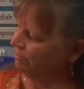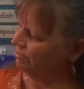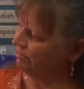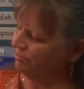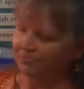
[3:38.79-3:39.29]

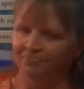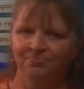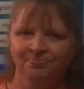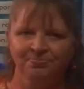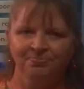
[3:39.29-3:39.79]
Am
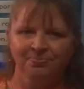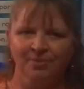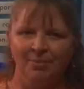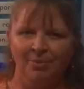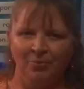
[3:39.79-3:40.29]

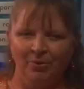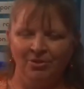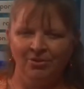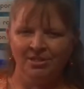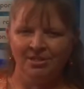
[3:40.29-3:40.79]
I
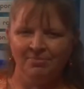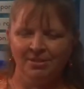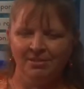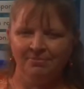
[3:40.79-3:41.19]
wondering something?